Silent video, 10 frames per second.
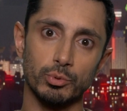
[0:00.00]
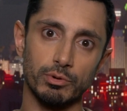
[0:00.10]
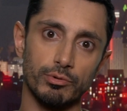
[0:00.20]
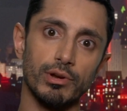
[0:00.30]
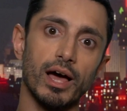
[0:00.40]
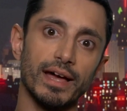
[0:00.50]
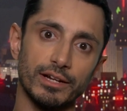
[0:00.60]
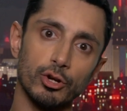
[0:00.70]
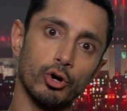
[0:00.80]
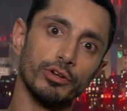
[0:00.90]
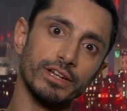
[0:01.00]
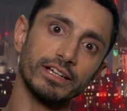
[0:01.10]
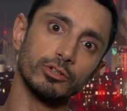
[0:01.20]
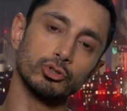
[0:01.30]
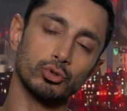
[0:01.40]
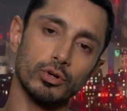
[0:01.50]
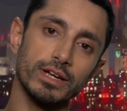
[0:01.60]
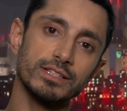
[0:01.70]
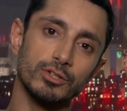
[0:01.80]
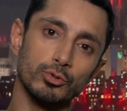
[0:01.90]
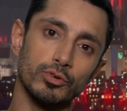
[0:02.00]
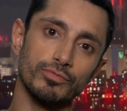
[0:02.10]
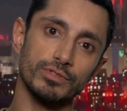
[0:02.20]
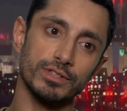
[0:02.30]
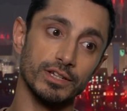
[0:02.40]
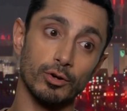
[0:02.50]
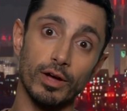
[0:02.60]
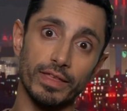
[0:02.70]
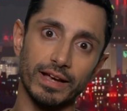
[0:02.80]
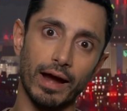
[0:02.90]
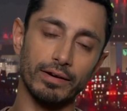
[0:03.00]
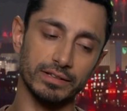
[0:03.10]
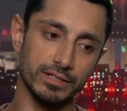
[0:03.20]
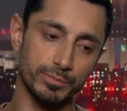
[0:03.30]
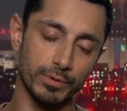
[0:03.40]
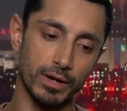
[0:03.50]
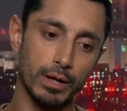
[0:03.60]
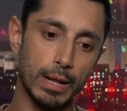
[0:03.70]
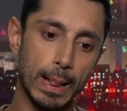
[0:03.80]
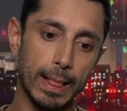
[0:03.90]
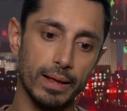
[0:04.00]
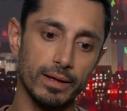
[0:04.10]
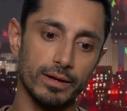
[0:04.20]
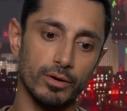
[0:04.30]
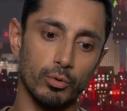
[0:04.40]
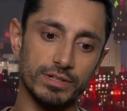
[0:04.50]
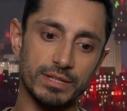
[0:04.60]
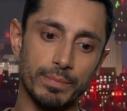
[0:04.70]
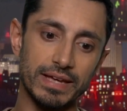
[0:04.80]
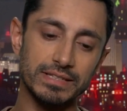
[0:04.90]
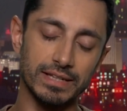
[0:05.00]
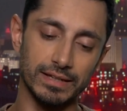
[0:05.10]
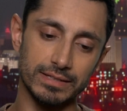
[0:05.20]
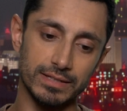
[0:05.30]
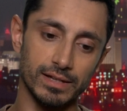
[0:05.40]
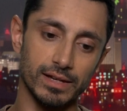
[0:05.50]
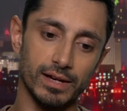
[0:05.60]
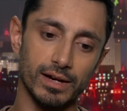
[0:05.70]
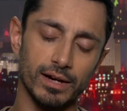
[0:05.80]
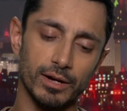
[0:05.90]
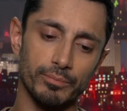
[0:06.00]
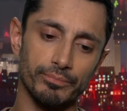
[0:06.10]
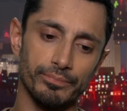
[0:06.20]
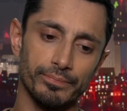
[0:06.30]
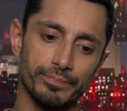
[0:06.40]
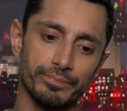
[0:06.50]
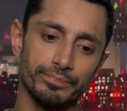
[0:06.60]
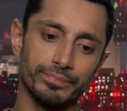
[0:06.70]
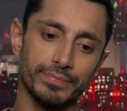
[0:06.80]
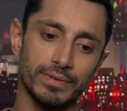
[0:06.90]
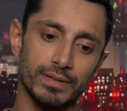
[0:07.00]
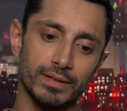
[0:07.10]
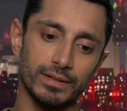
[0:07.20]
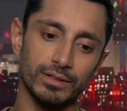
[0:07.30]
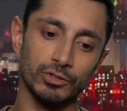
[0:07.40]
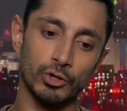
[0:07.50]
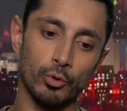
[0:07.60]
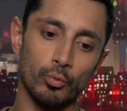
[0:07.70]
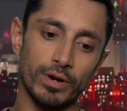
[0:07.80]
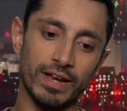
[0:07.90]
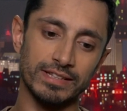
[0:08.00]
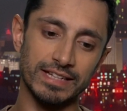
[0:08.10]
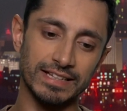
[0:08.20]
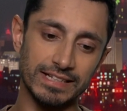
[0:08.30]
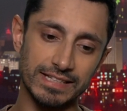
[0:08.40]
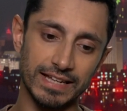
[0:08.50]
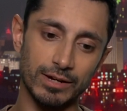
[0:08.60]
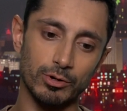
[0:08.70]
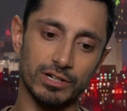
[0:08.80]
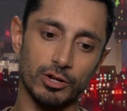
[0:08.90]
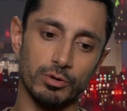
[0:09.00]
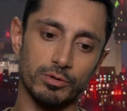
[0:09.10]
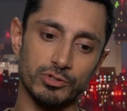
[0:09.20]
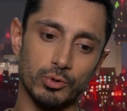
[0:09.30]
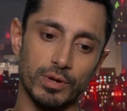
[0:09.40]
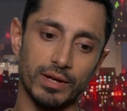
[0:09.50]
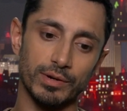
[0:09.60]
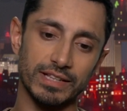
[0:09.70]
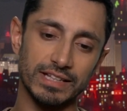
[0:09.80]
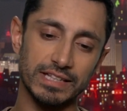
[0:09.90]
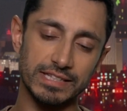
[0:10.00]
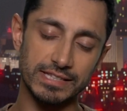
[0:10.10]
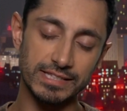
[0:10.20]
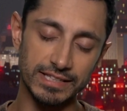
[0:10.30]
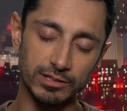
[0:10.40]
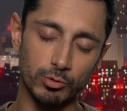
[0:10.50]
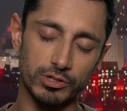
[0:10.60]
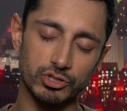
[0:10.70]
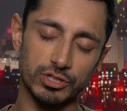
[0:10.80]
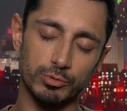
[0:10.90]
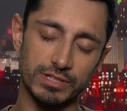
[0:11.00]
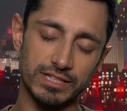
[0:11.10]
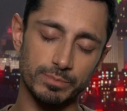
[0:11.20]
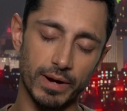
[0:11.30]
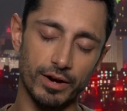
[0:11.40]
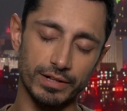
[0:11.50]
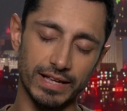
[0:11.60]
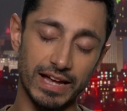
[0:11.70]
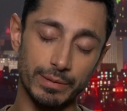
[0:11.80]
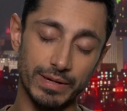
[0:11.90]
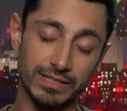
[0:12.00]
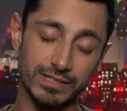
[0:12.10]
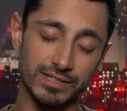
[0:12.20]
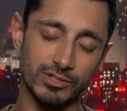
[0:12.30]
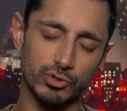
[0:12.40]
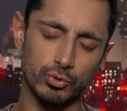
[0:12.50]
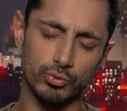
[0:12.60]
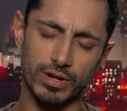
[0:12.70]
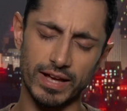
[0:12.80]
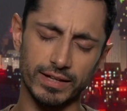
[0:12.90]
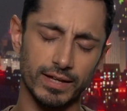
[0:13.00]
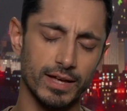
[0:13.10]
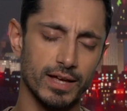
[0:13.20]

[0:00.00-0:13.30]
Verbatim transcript: we were relying a lot on Nick and Troy to do the you know other characters. But what's amazing is that um, you know when I did get to hear what Chloe was doing, when I did get to see what she was inspiring the animators to do, like